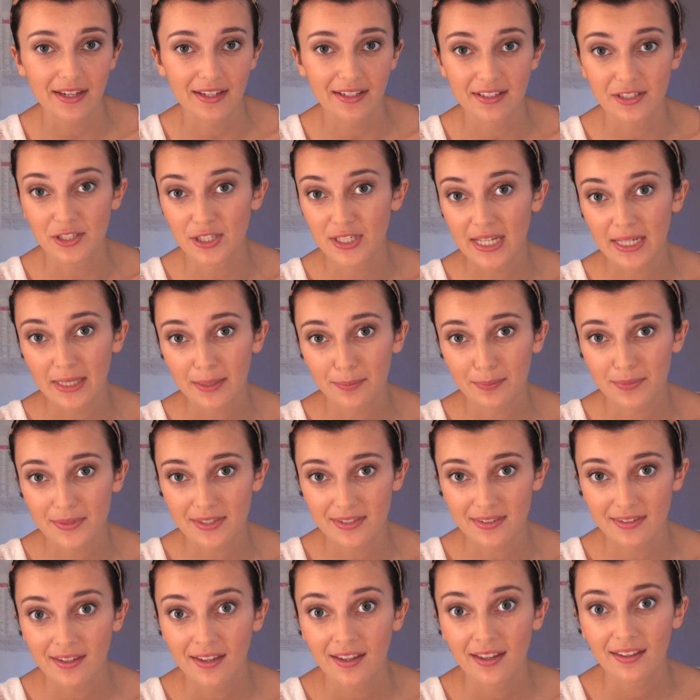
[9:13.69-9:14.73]
and
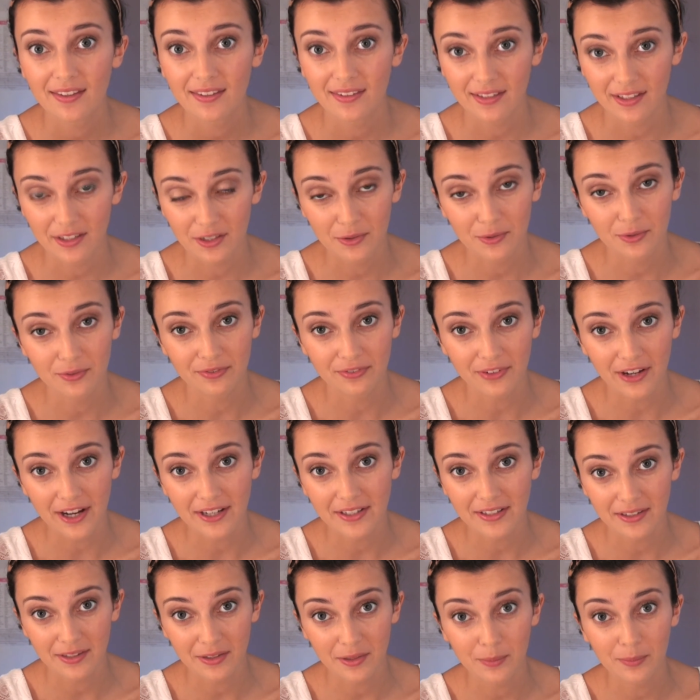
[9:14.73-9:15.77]
tips that you would
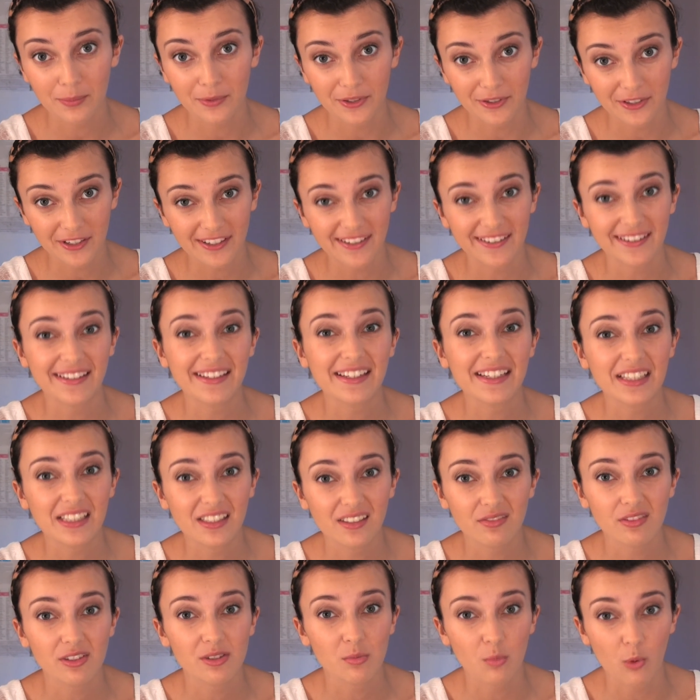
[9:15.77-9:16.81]
find in the book and
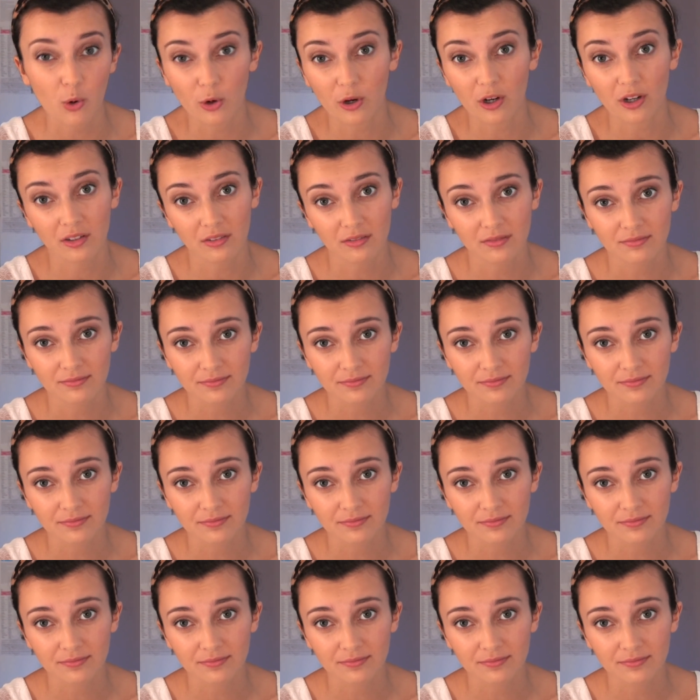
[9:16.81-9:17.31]
even more.